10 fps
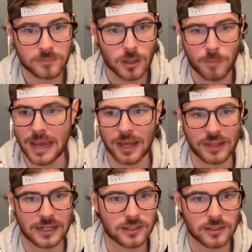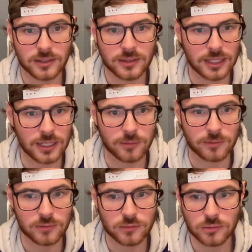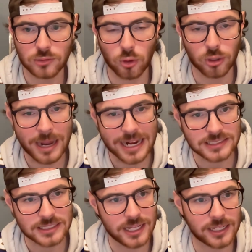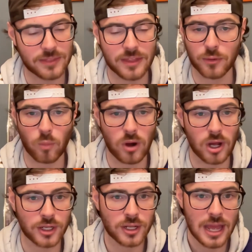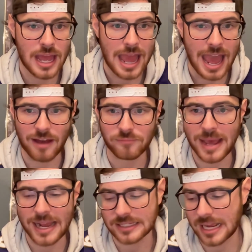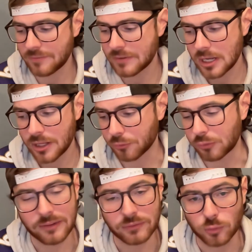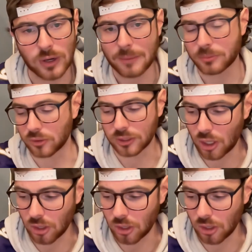Man, that the quarterback sneak and then the one halfback dive, the Ravens were absolutely all